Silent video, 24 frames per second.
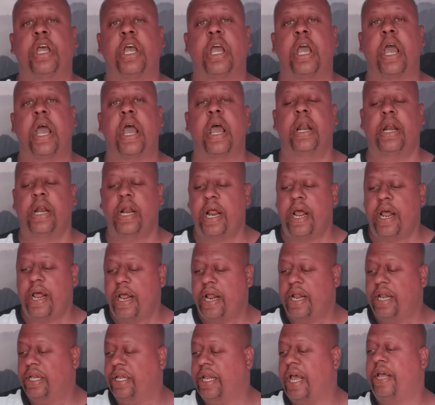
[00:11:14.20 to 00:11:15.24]
And
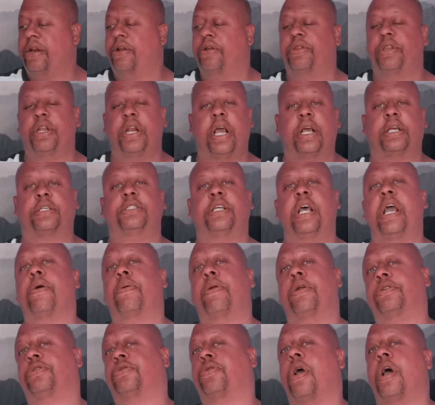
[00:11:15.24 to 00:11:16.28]
later the next day when
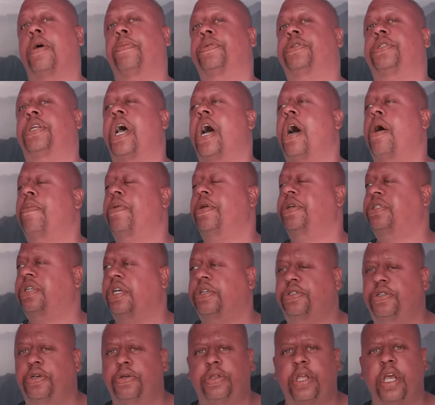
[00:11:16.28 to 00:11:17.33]
I described this to Albert, he
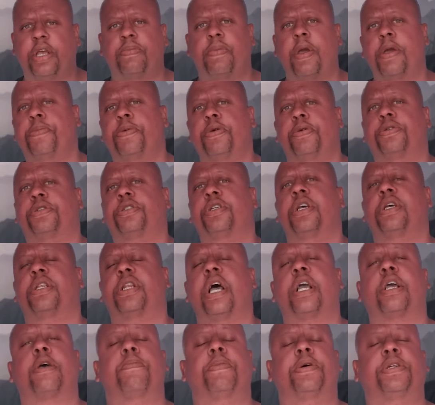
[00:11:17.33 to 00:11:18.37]
says, Do you think maybe you're seeing
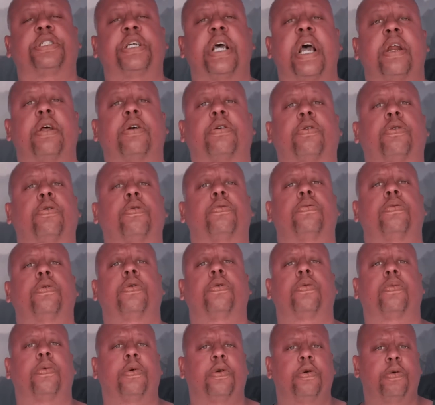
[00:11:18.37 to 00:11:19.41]
like a botanical
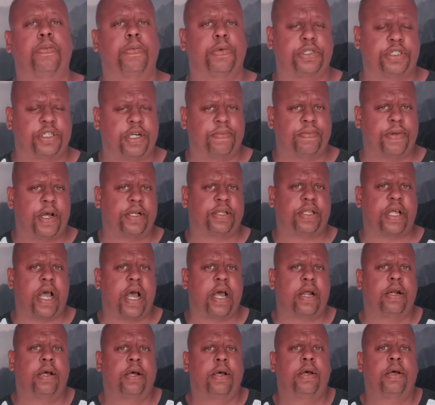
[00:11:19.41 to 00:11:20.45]
room or something like
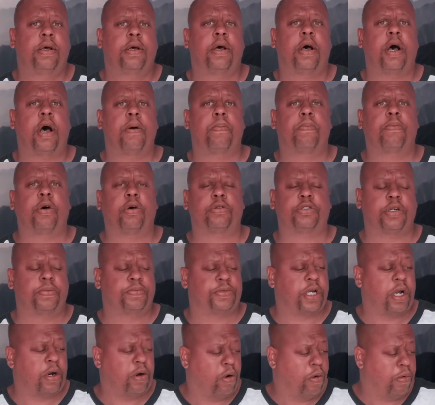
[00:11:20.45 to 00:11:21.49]
that? Um, some
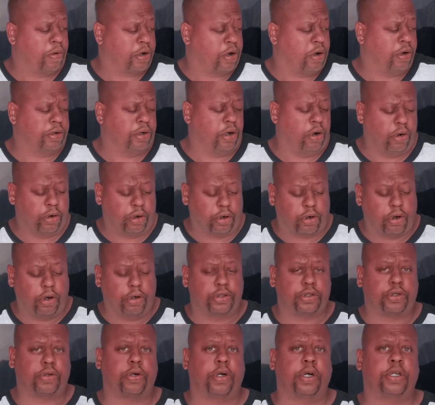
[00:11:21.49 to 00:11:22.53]
sort of
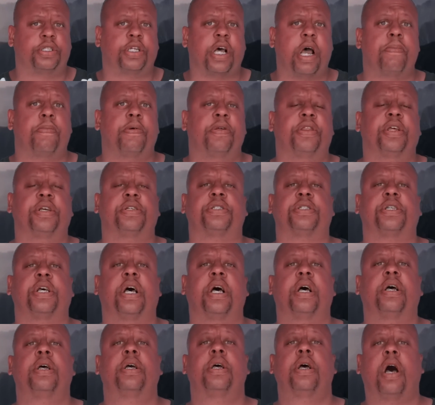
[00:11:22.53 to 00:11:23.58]
horticultural type of this
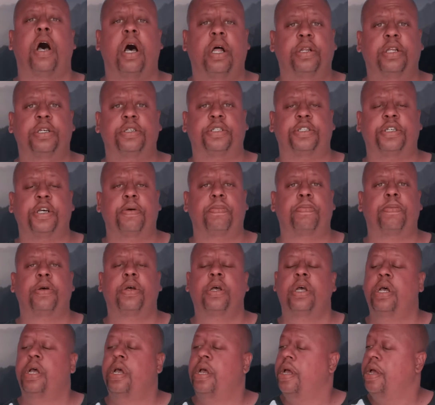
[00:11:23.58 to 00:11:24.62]
uh, on this ship?
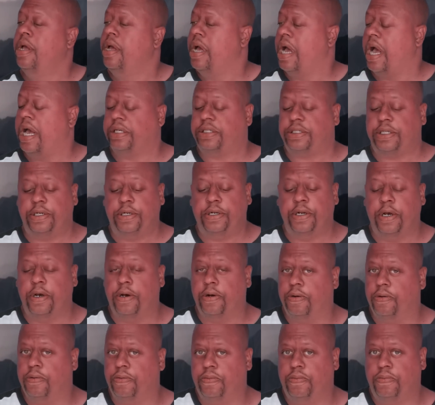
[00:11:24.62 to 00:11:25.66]
I said,
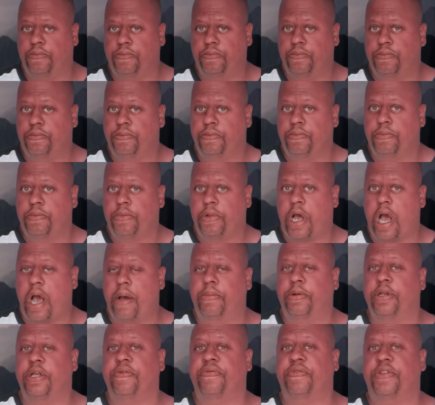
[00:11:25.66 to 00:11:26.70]
No. I
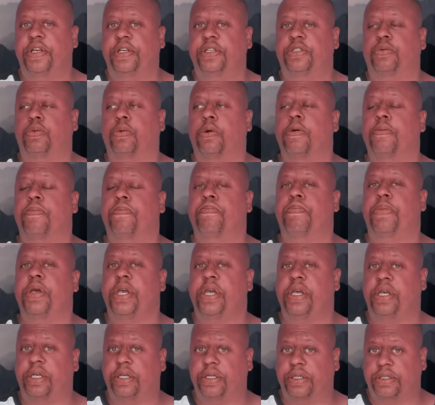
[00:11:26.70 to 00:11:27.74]
believe these were
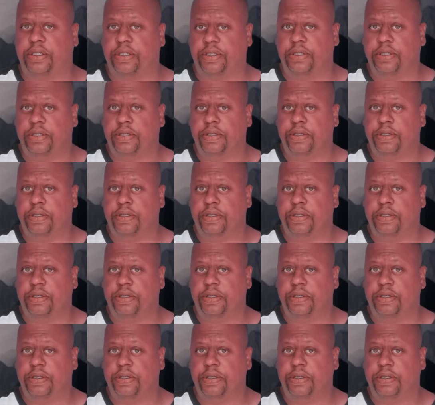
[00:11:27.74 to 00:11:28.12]
beings.